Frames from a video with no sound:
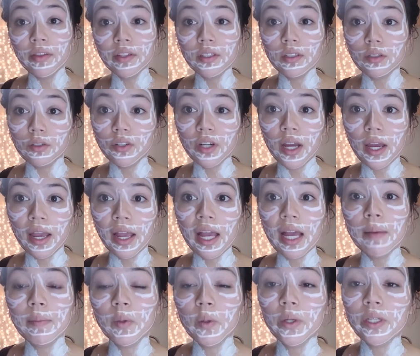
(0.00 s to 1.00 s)
this is drying,
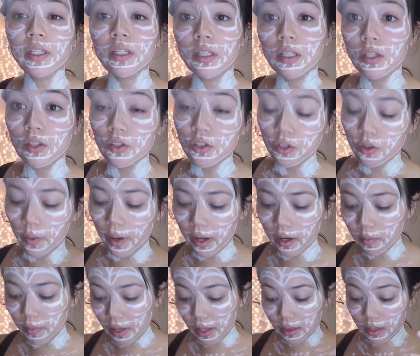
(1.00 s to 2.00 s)
I'm going to teach you
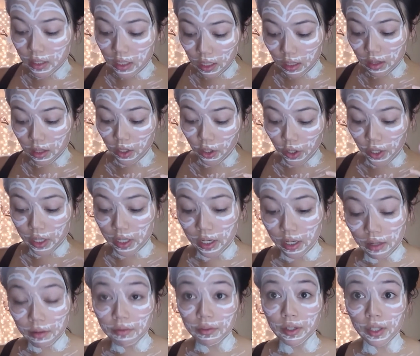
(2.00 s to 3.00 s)
how to make the teeth that you're going to
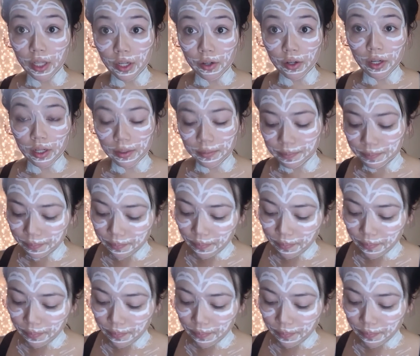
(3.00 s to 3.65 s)
need for later on.